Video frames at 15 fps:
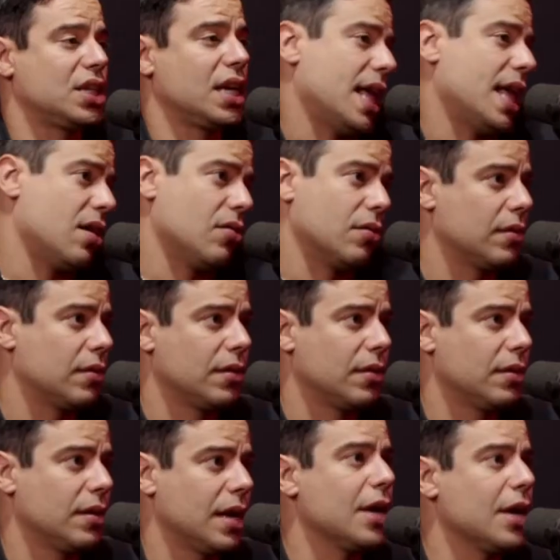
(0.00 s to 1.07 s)
shit out.
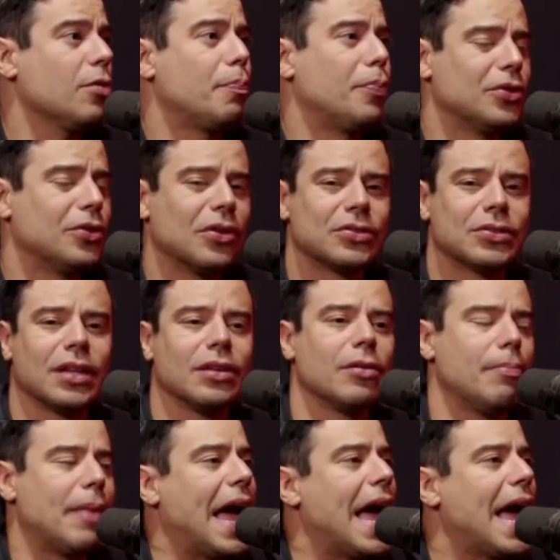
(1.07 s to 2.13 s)
I don't put those little
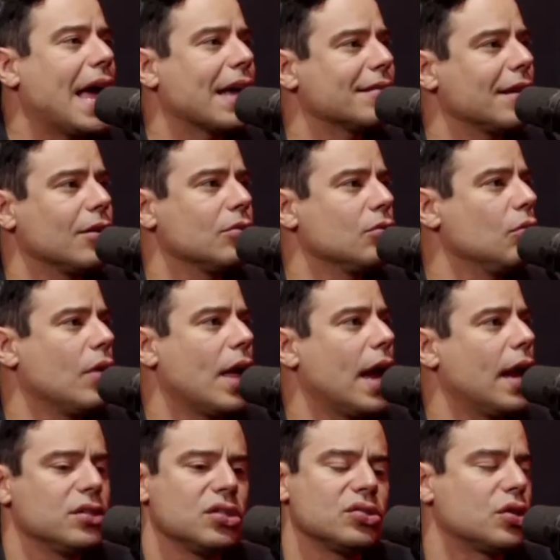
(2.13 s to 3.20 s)
bags. I don't do that.
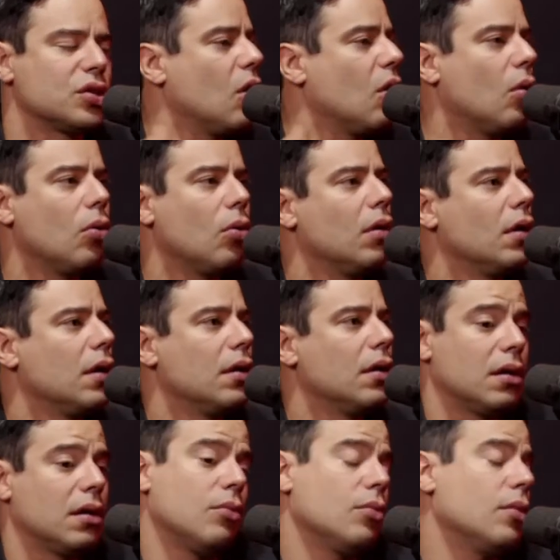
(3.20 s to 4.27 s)
I just go
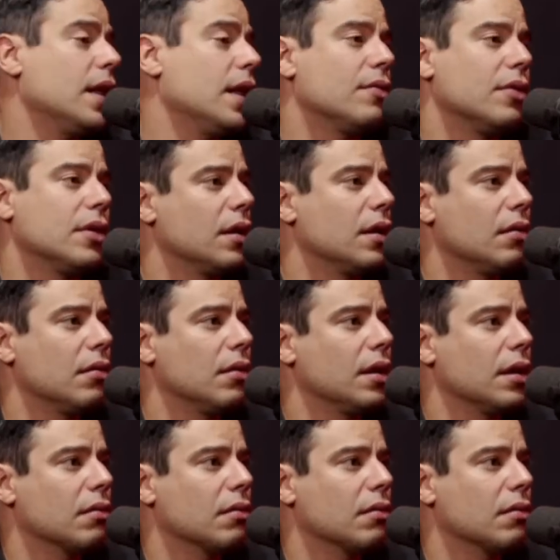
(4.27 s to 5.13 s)
and whatever, like.